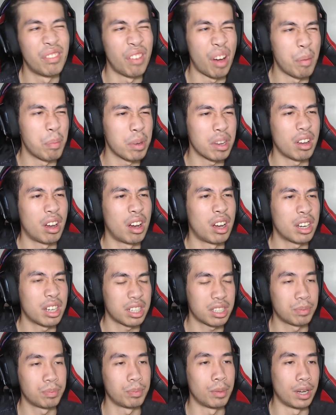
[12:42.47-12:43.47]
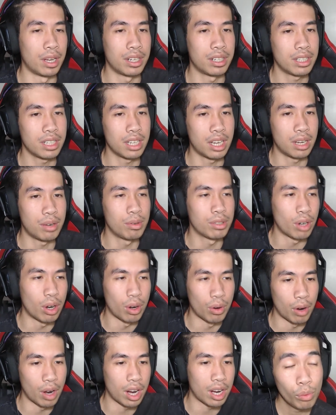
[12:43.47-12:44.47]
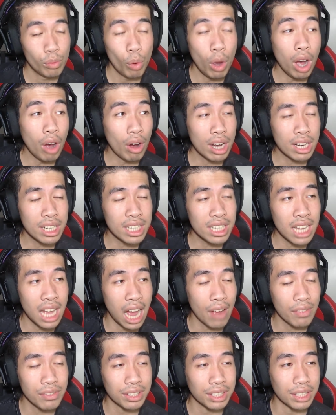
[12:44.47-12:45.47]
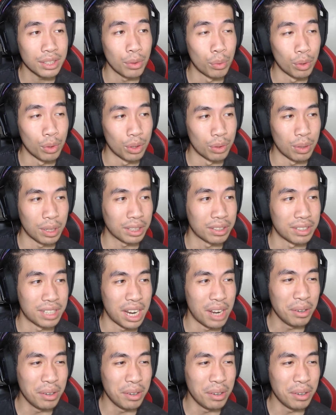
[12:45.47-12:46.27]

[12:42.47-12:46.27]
I'm being honest, but yeah, it was alright. Well, I didn't have to get a war record now.